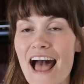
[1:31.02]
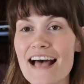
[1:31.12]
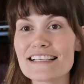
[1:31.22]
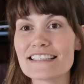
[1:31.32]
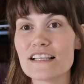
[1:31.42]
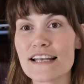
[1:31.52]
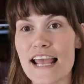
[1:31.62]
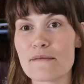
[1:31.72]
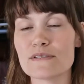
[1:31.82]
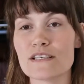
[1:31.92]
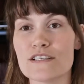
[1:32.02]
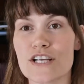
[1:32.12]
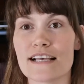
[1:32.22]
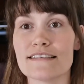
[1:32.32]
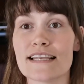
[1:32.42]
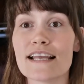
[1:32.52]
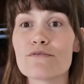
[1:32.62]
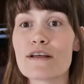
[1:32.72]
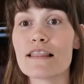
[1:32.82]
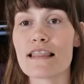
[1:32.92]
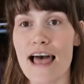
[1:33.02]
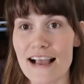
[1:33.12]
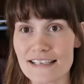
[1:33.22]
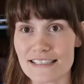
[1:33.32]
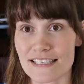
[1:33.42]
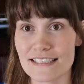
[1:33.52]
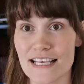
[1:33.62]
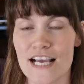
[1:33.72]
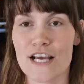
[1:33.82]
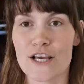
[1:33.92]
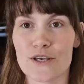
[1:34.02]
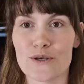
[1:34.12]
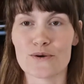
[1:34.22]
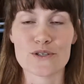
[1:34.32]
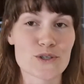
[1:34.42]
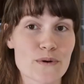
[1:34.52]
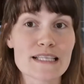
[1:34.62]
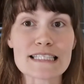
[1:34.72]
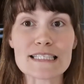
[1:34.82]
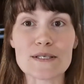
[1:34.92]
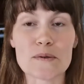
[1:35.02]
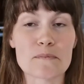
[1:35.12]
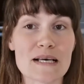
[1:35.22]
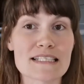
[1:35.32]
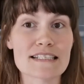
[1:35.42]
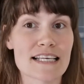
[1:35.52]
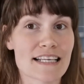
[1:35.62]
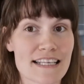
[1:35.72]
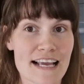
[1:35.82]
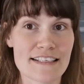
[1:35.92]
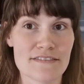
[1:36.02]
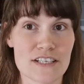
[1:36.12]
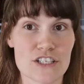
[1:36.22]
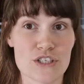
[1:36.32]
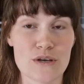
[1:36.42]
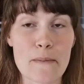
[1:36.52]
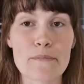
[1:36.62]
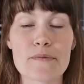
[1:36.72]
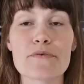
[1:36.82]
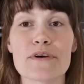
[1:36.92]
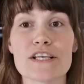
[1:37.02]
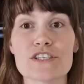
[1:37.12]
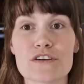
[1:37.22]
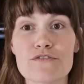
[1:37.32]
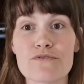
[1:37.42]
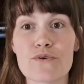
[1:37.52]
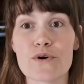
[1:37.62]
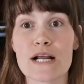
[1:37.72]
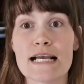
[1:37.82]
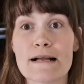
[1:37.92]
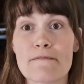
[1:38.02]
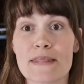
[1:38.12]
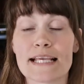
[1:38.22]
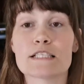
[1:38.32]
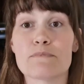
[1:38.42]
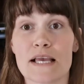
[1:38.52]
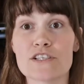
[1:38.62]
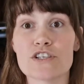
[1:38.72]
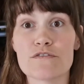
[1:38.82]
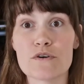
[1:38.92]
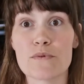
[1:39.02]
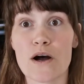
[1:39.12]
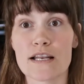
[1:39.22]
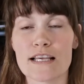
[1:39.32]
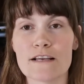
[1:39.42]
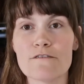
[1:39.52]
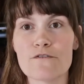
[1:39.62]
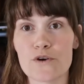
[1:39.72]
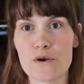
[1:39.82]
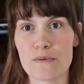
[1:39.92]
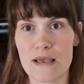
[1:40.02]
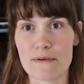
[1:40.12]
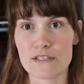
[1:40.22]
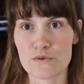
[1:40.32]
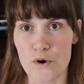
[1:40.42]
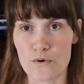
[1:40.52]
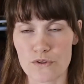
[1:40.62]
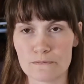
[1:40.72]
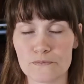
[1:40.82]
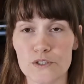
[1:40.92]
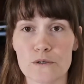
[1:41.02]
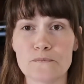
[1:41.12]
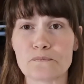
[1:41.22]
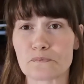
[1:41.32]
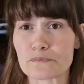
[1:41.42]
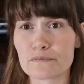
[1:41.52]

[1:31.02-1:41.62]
As the name suggests, it relaxes your joints, your muscles, and connective tissue in preparation for the expansion of your body for your baby's growth. So